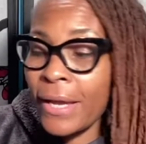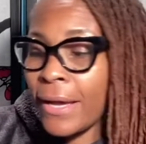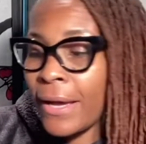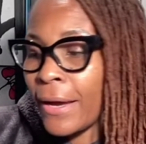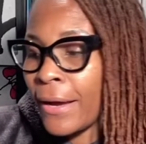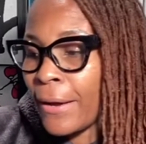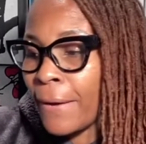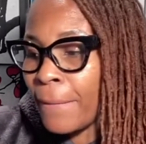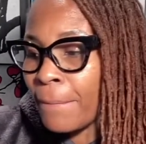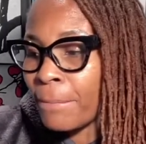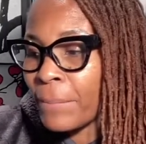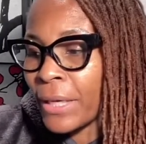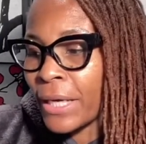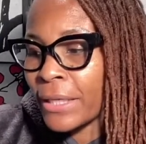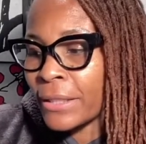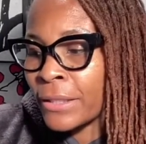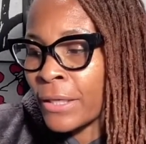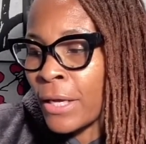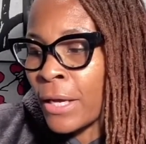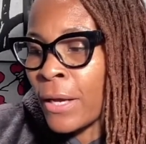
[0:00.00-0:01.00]

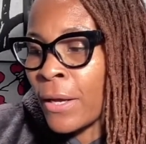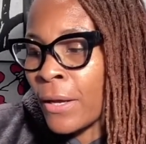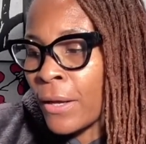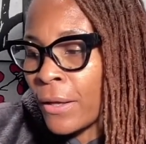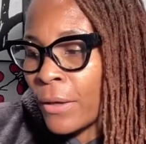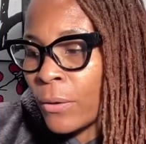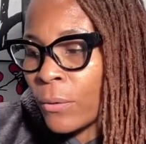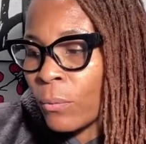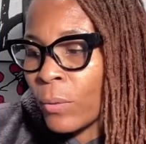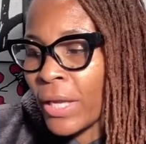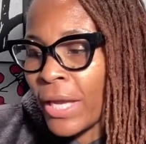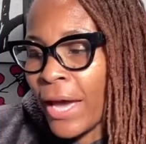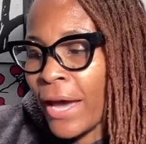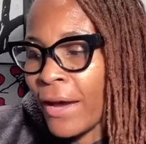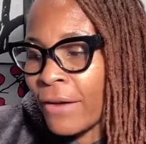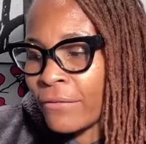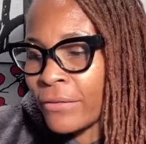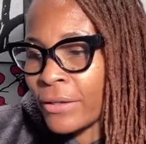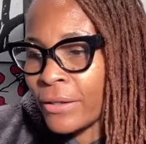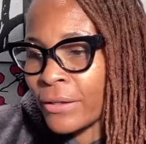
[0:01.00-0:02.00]
But we
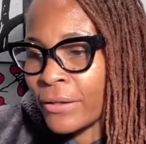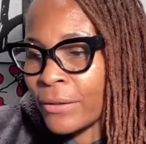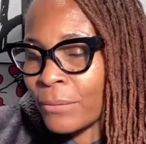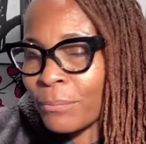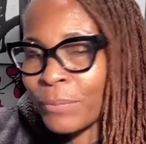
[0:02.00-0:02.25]
have a